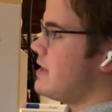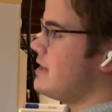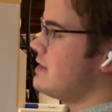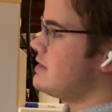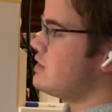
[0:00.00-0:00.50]

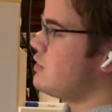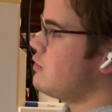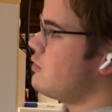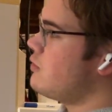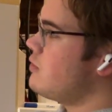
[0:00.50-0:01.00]
is
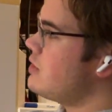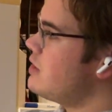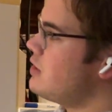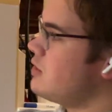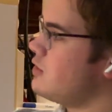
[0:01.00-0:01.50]
to
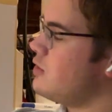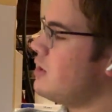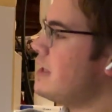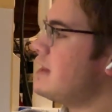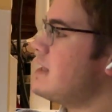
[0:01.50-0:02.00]

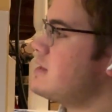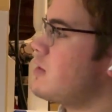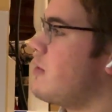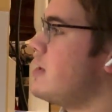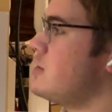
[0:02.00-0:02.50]
look at this
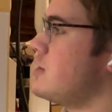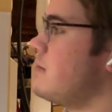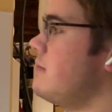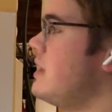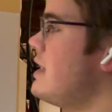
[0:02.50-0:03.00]
equation